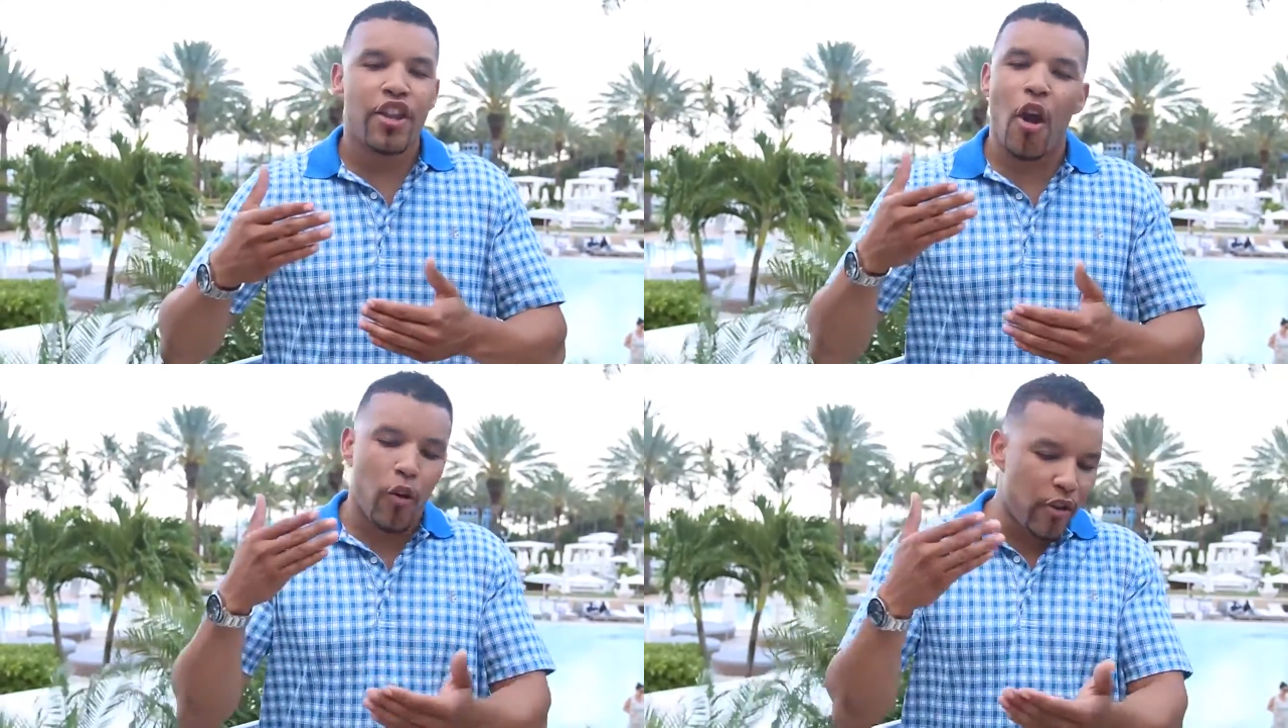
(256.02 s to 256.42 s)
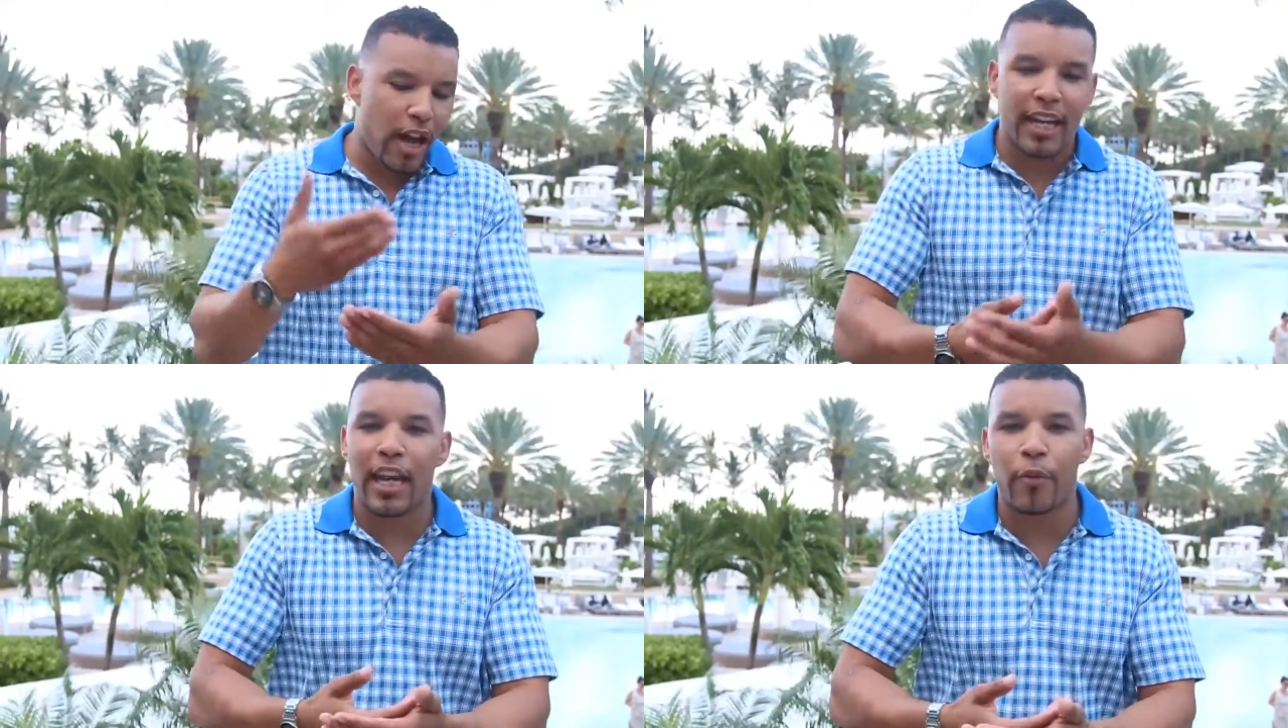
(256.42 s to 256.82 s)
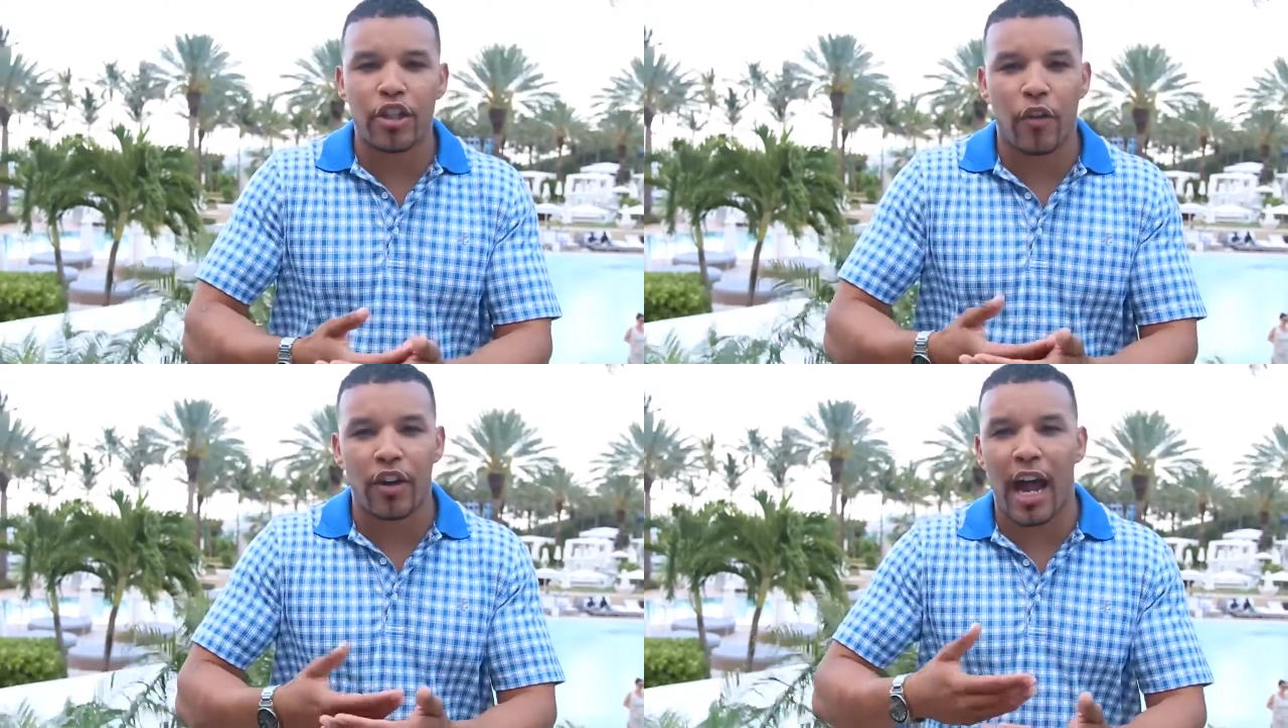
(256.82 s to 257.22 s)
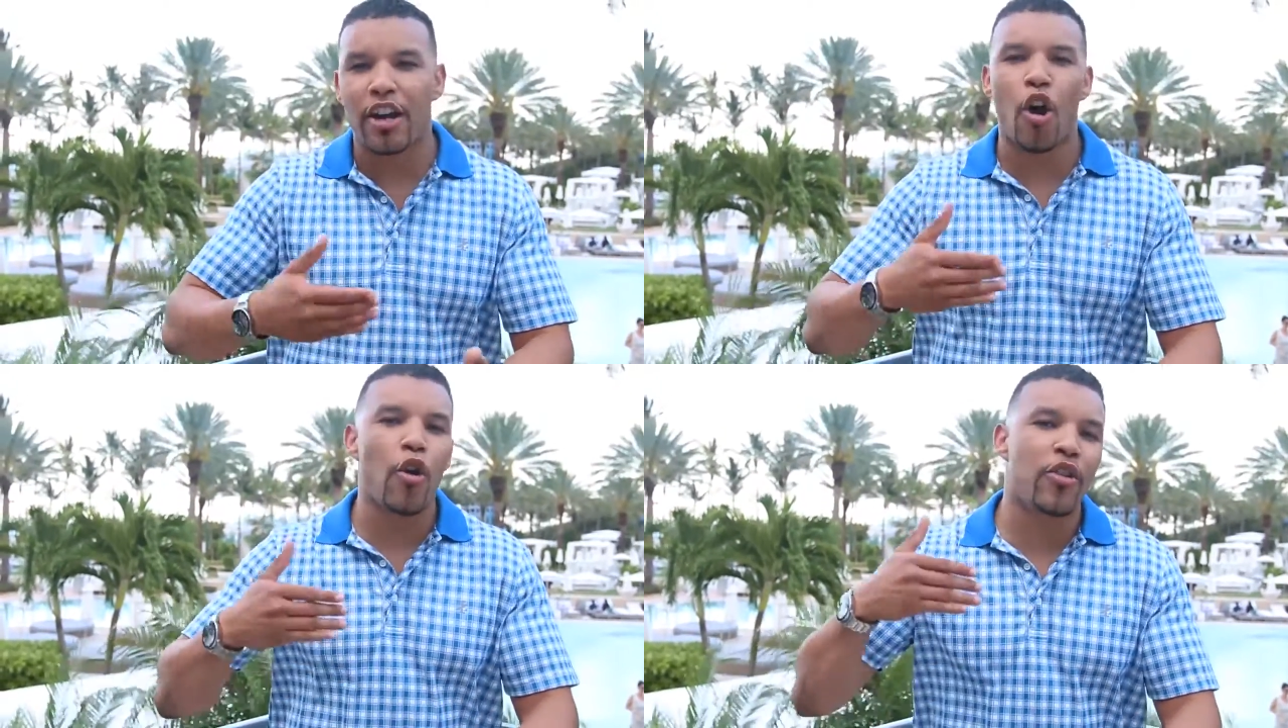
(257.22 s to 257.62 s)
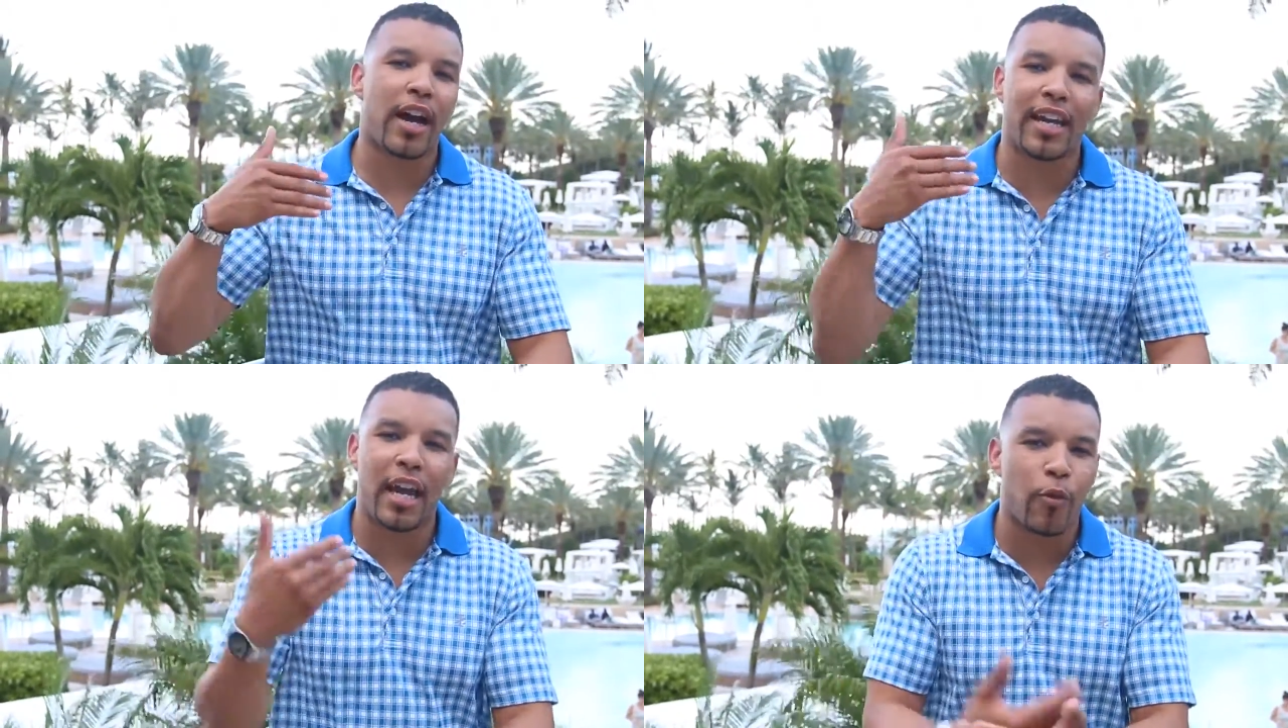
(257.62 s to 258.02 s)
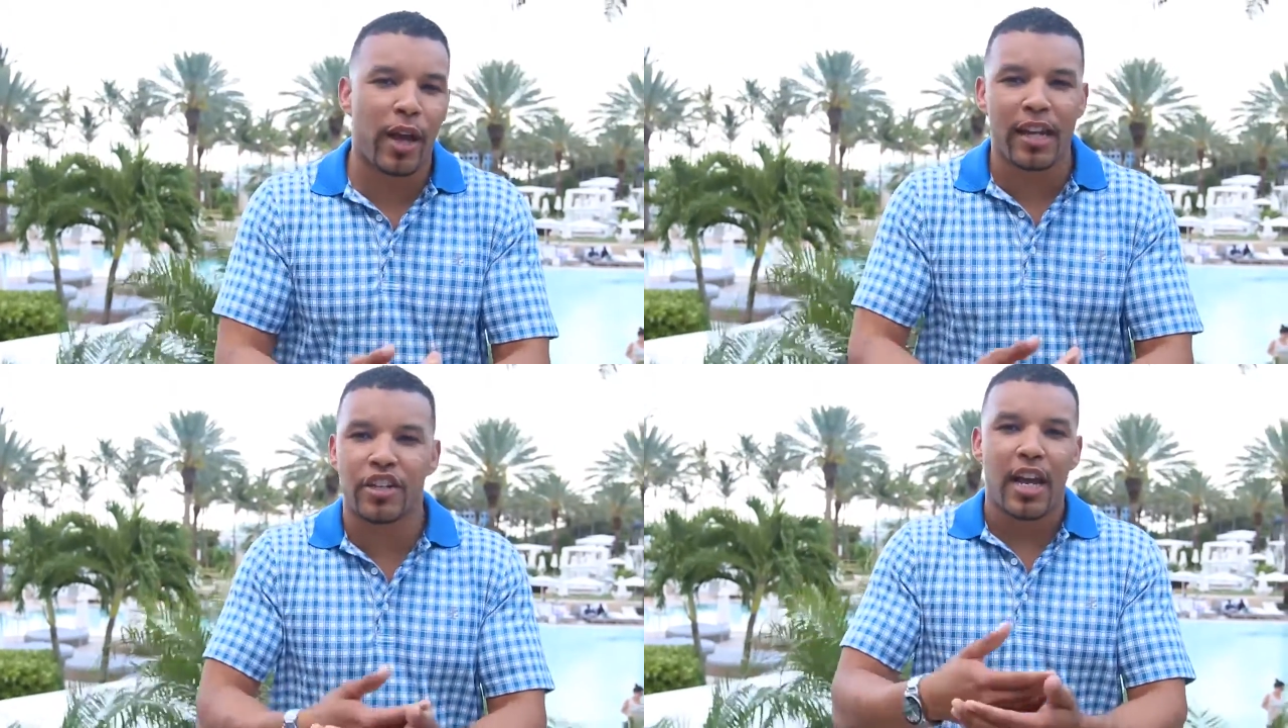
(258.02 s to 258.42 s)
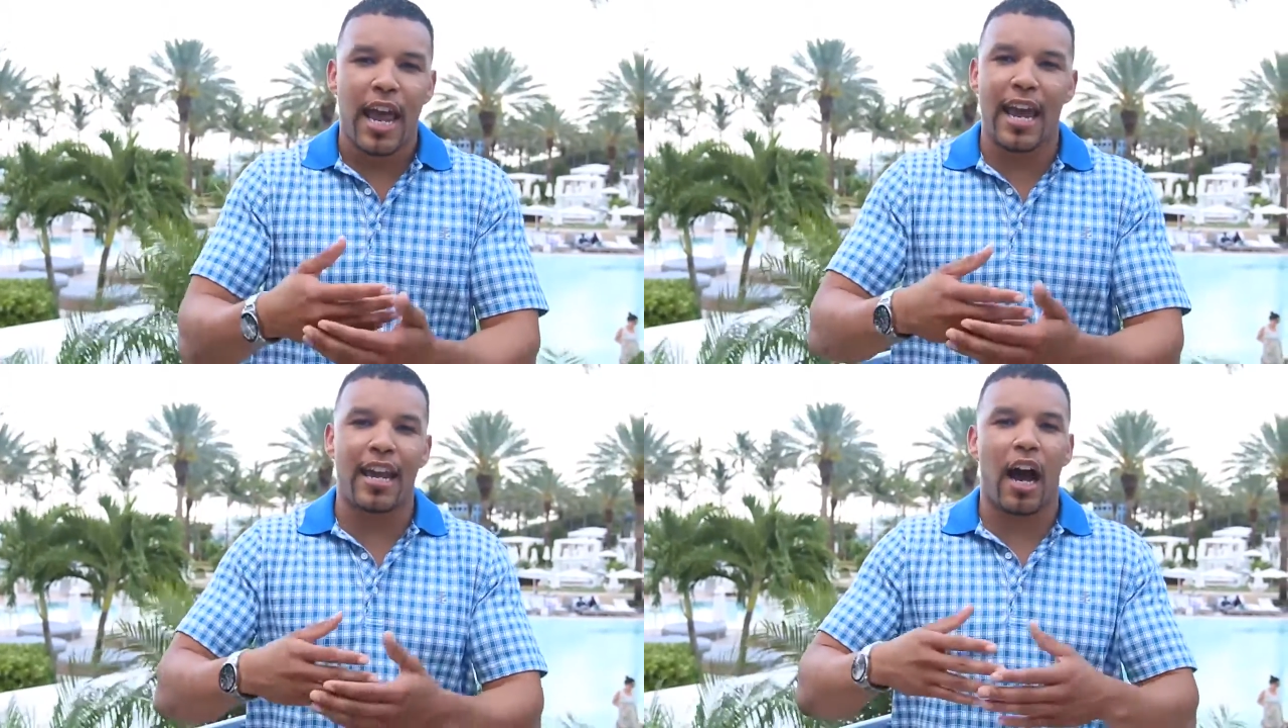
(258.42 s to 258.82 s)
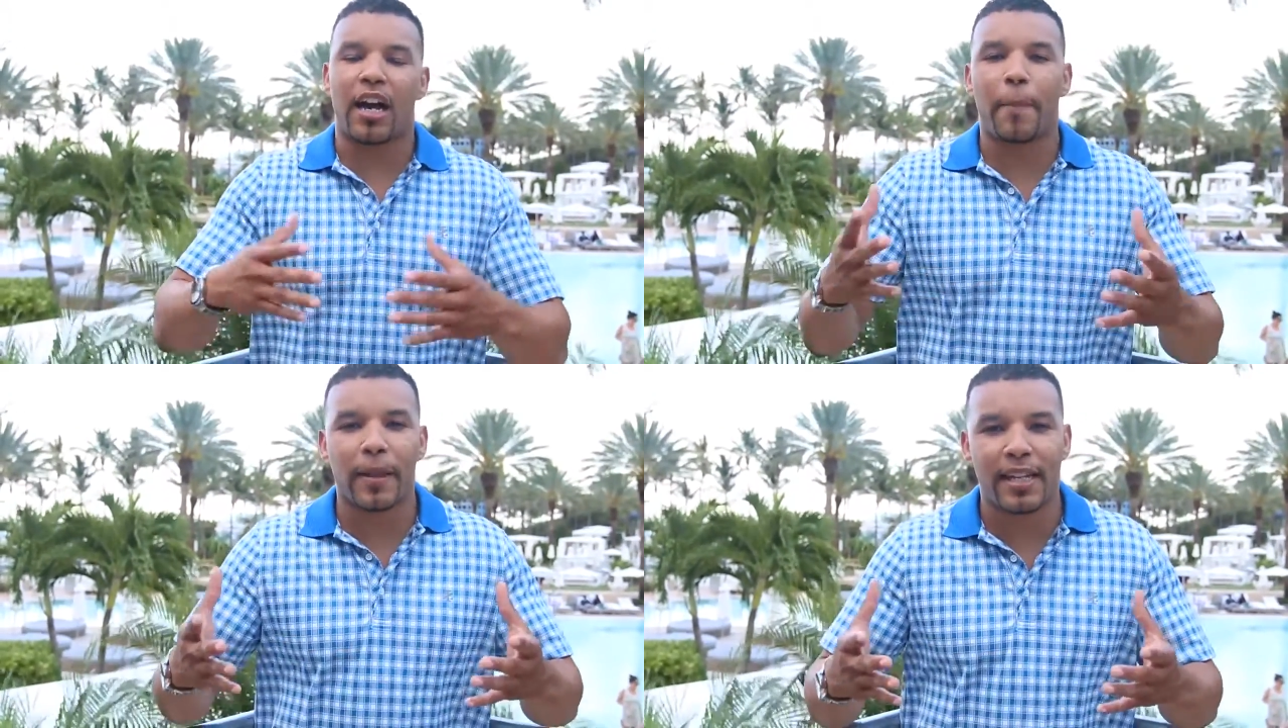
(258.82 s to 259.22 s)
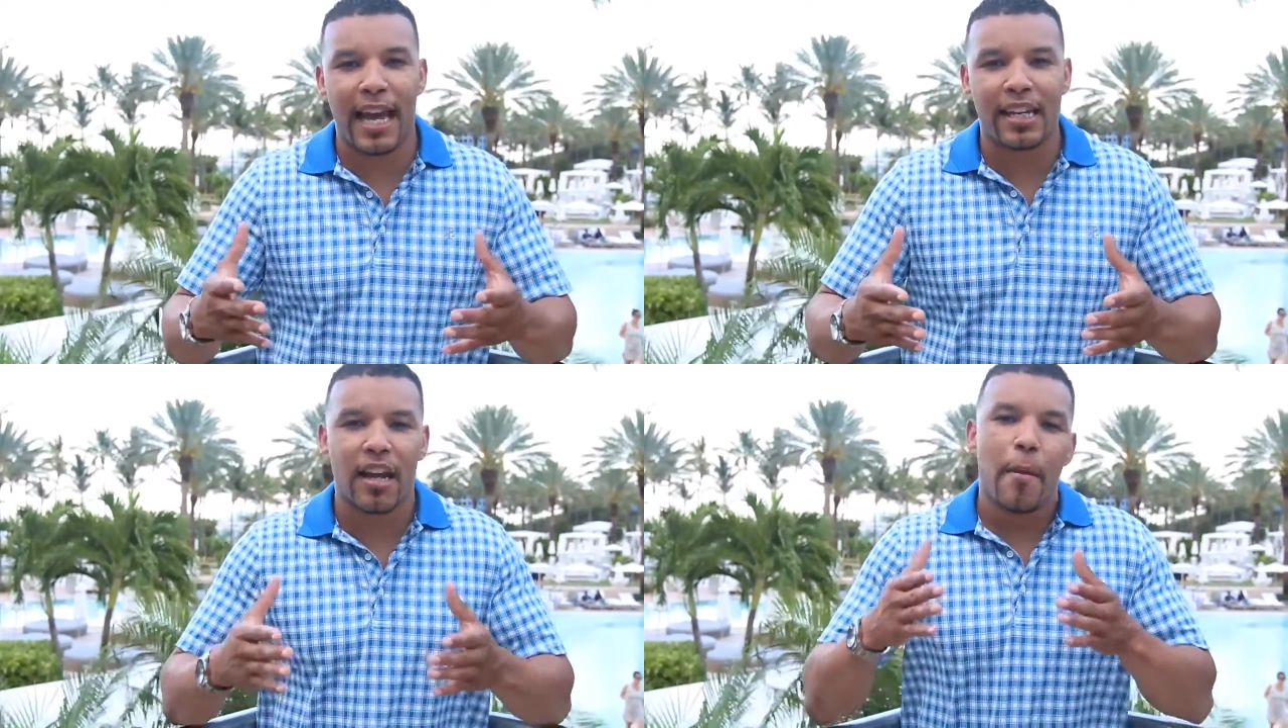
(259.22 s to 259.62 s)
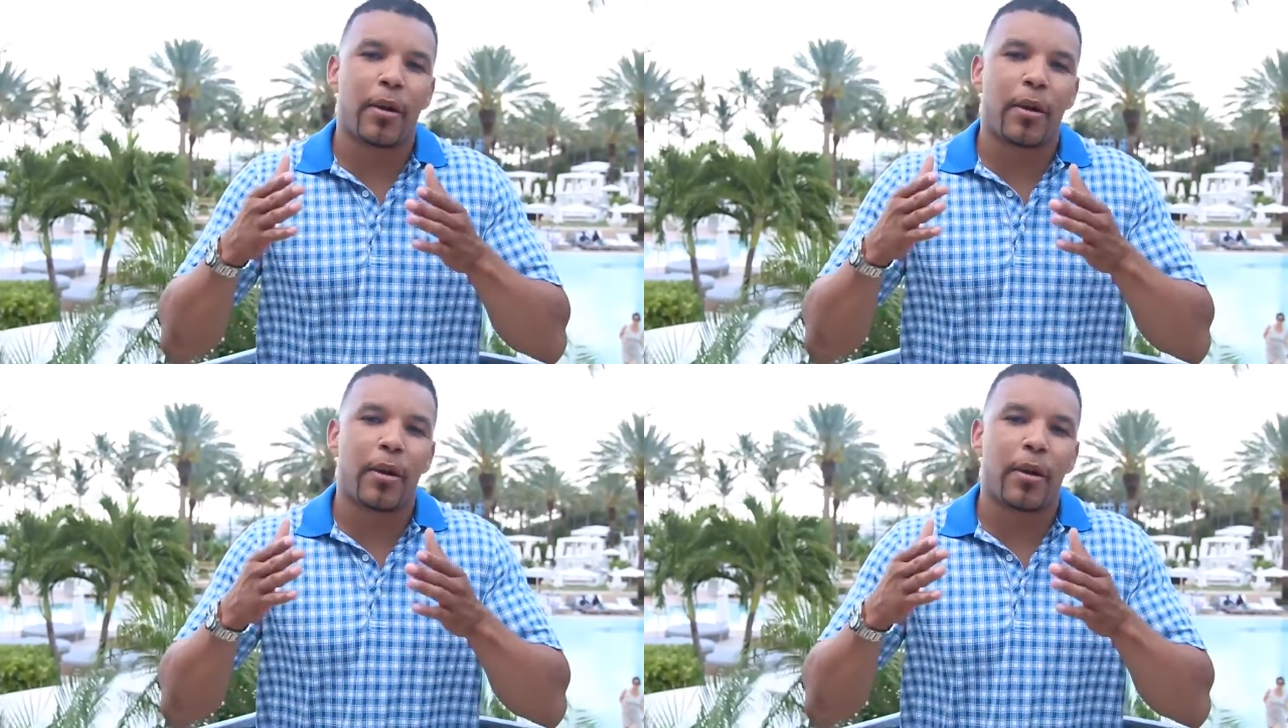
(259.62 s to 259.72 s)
No, you're not gonna get rich overnight. No, you're not gonna get rich in a couple of days.